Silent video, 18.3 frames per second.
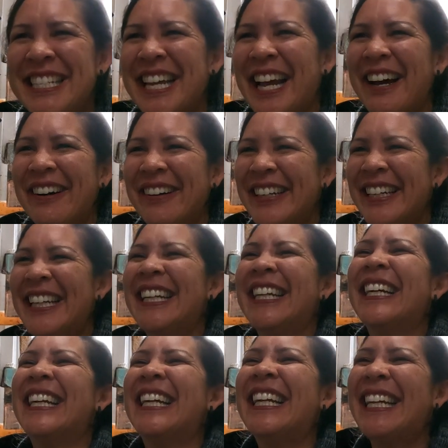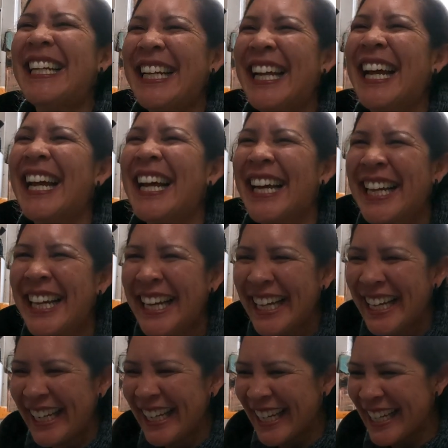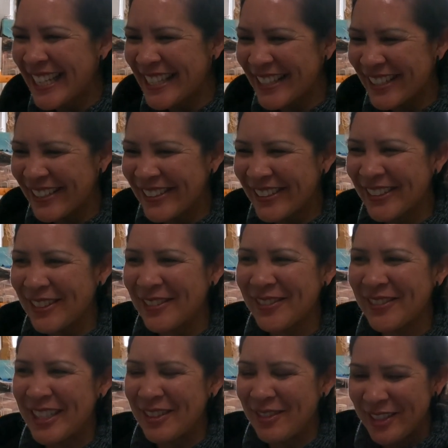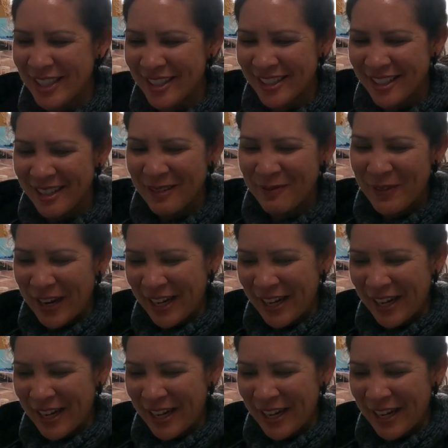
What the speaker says: in the shower. Yeah. So we started